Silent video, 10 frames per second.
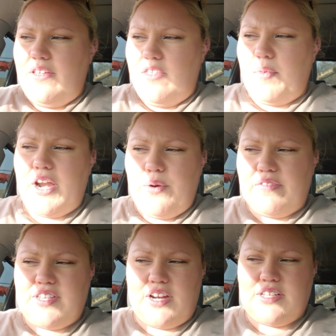the money we've
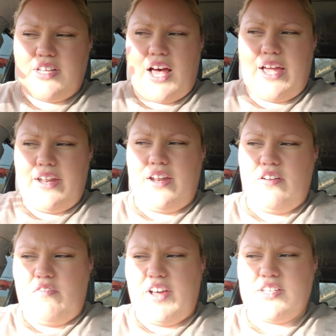set aside and
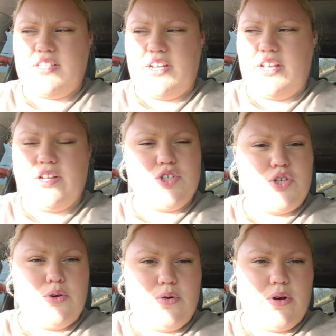invest it
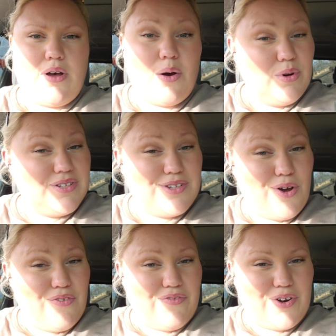into a wood
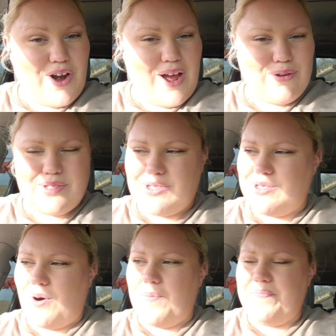stove for our house.
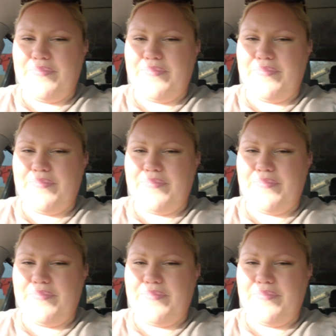So,